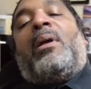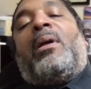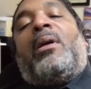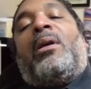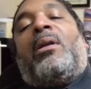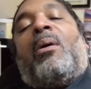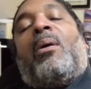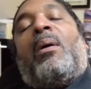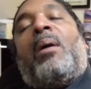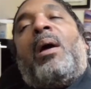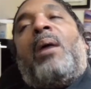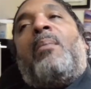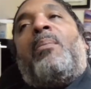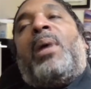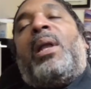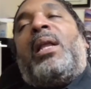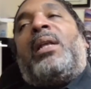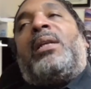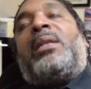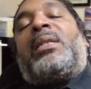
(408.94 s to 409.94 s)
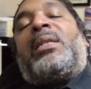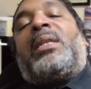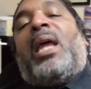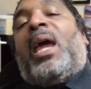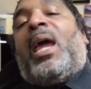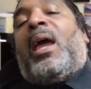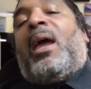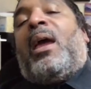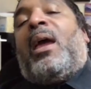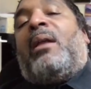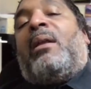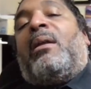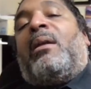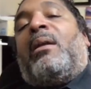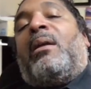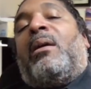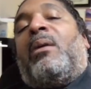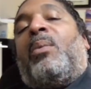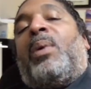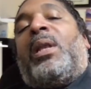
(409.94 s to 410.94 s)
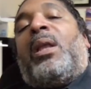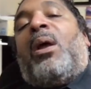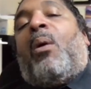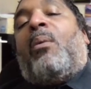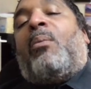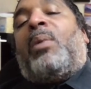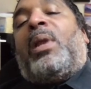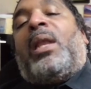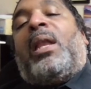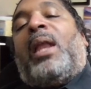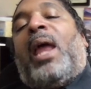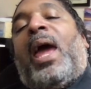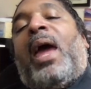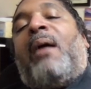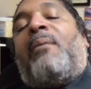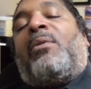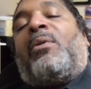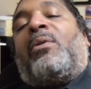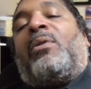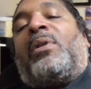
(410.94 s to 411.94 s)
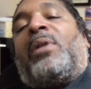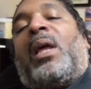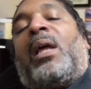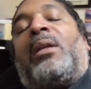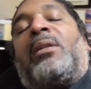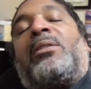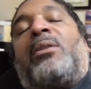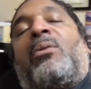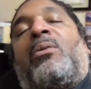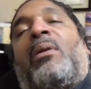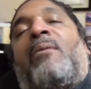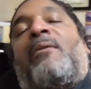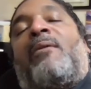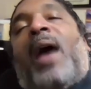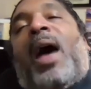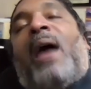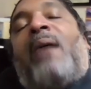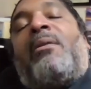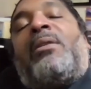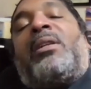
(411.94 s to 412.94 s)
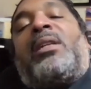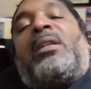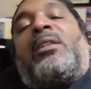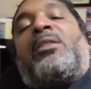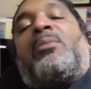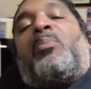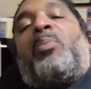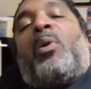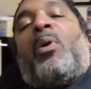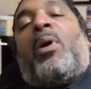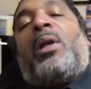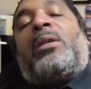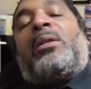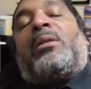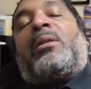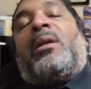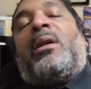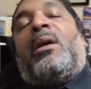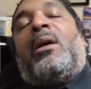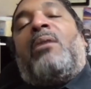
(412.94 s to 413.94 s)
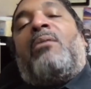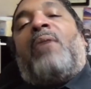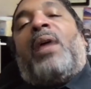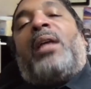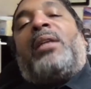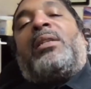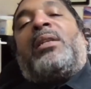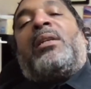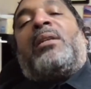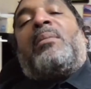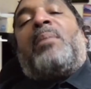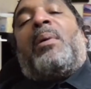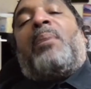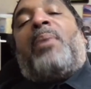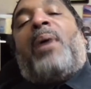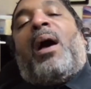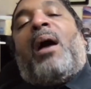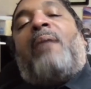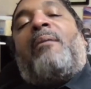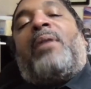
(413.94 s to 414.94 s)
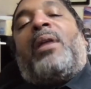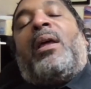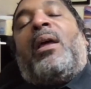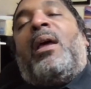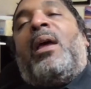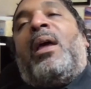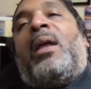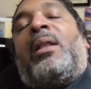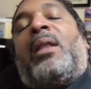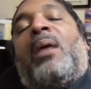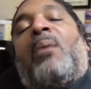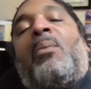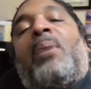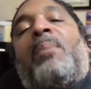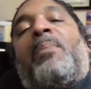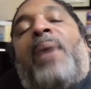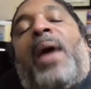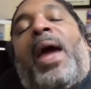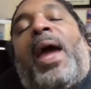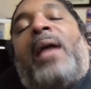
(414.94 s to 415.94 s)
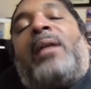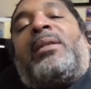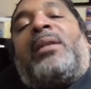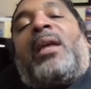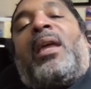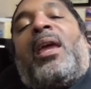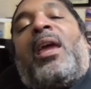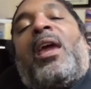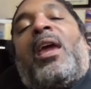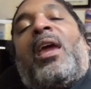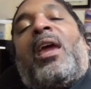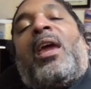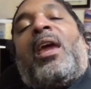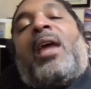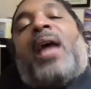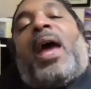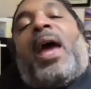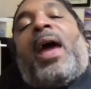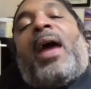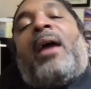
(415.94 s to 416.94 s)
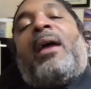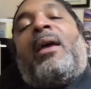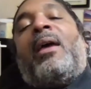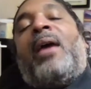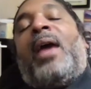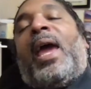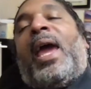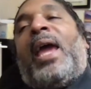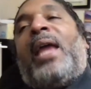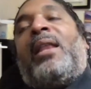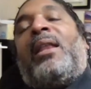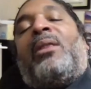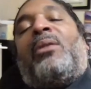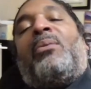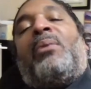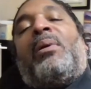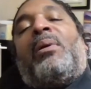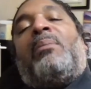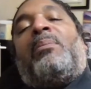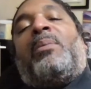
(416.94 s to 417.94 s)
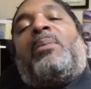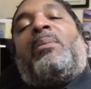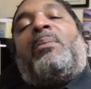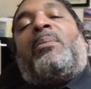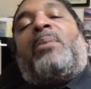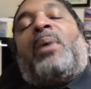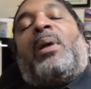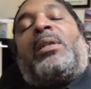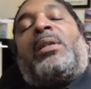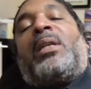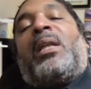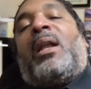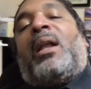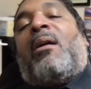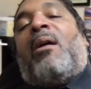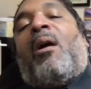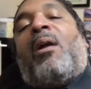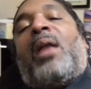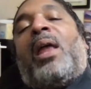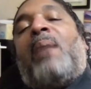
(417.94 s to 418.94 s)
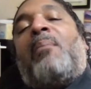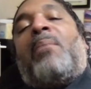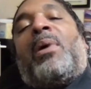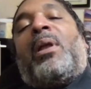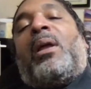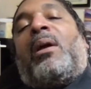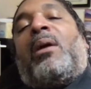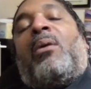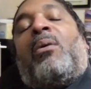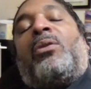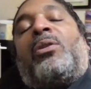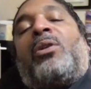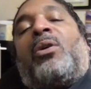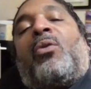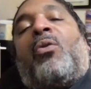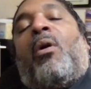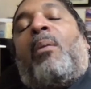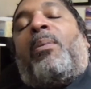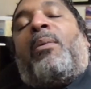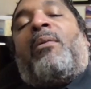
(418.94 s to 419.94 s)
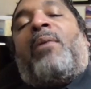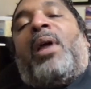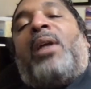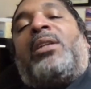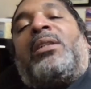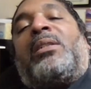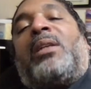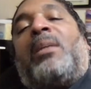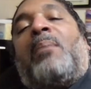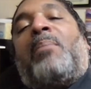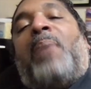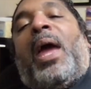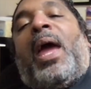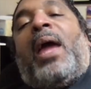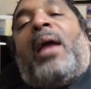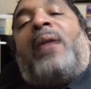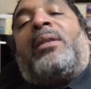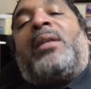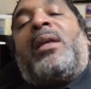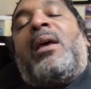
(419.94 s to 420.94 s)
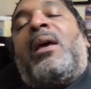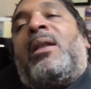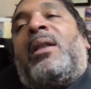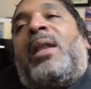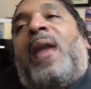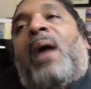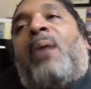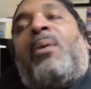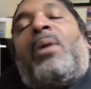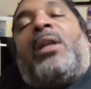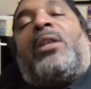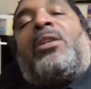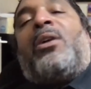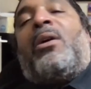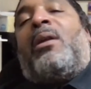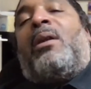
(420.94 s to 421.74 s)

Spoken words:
you know. But instead, we didn't have those things. So the virus exploits racism and poverty. Then when we pass a CARES Act, 83% of all that money goes to corporations and banks. Now we turn